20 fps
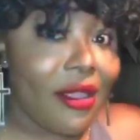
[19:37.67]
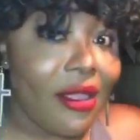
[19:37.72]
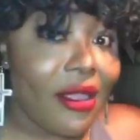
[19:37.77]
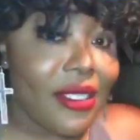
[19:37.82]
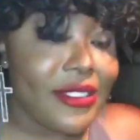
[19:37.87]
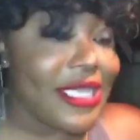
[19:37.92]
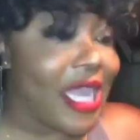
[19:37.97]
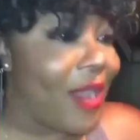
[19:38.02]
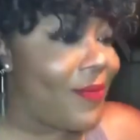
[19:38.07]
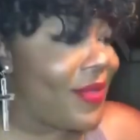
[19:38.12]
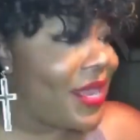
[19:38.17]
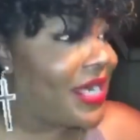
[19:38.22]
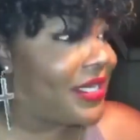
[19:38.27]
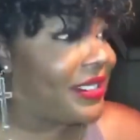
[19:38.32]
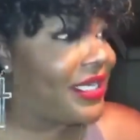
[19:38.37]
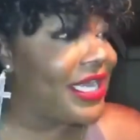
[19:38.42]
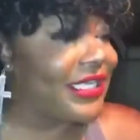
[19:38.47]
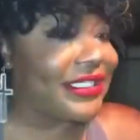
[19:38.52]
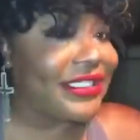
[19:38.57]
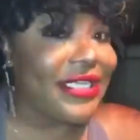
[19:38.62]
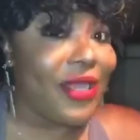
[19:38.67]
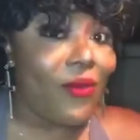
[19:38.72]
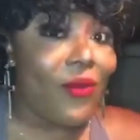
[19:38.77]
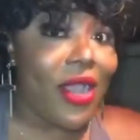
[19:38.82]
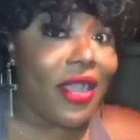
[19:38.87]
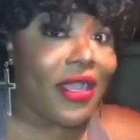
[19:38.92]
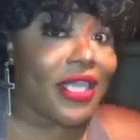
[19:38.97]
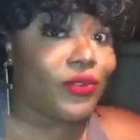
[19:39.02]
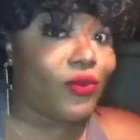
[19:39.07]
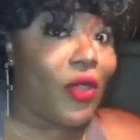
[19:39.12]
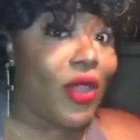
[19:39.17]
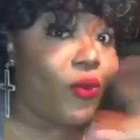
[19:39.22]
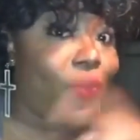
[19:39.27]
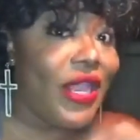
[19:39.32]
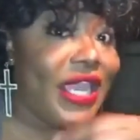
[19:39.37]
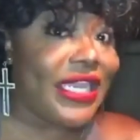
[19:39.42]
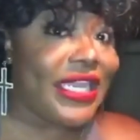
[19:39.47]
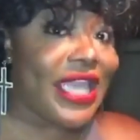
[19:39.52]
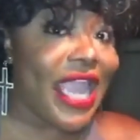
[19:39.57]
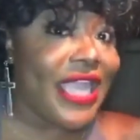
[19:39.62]
Y'all better get somewhere, because what
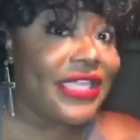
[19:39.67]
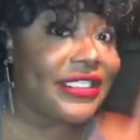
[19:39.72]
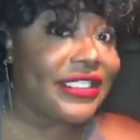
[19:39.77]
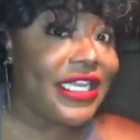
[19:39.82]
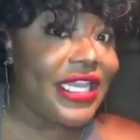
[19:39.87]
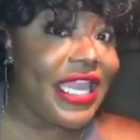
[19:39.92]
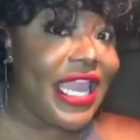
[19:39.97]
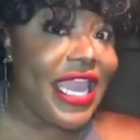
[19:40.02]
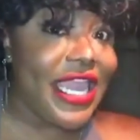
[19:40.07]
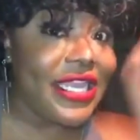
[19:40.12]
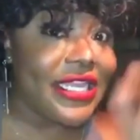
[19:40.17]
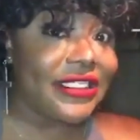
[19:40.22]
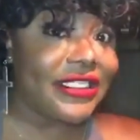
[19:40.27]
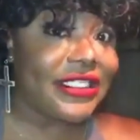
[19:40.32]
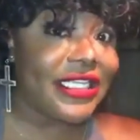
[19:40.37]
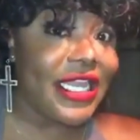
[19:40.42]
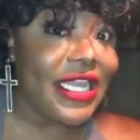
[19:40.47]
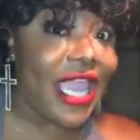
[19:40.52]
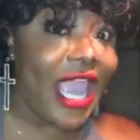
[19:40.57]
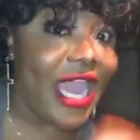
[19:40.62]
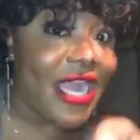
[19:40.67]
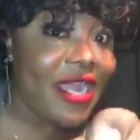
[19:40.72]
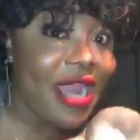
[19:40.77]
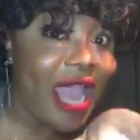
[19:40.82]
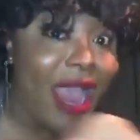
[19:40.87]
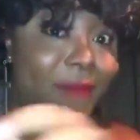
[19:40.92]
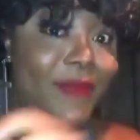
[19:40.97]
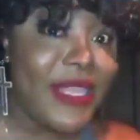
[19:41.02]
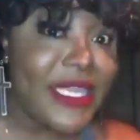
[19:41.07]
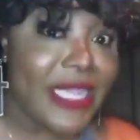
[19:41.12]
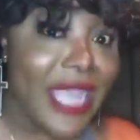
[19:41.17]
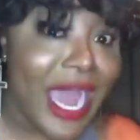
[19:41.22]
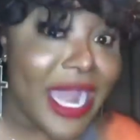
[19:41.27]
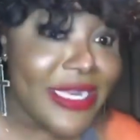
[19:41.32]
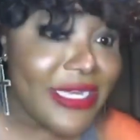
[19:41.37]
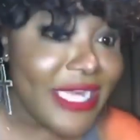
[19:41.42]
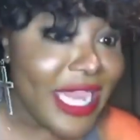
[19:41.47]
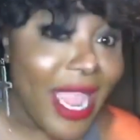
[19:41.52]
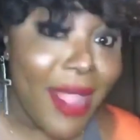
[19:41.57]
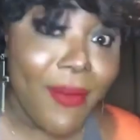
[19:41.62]
we can't see, he can see. And I'll be
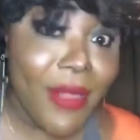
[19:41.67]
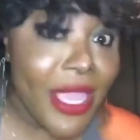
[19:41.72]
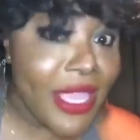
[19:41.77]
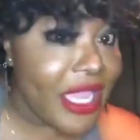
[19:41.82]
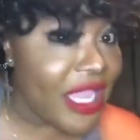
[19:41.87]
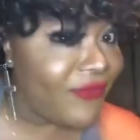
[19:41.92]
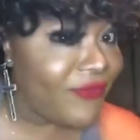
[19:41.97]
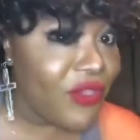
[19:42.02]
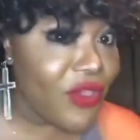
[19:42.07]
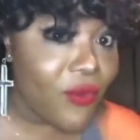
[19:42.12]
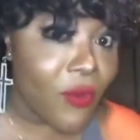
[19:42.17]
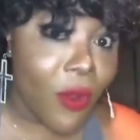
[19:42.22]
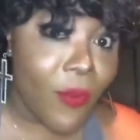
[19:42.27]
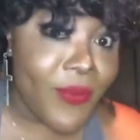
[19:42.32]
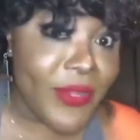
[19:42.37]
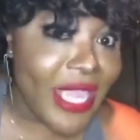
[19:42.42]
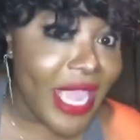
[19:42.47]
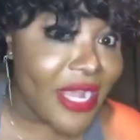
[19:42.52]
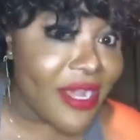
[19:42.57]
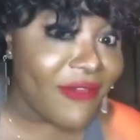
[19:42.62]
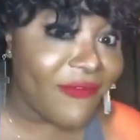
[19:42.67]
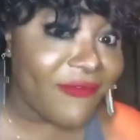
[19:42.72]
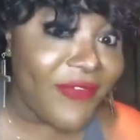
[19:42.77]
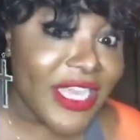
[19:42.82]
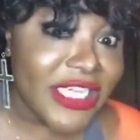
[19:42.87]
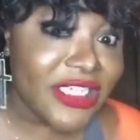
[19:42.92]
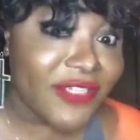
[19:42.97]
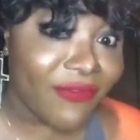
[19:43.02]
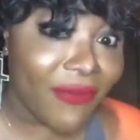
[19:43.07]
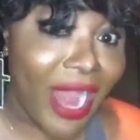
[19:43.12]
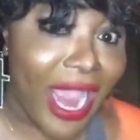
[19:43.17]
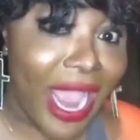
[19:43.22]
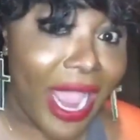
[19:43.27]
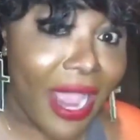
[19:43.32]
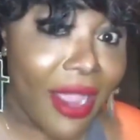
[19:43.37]
goddamn if you won't be at the fish fry.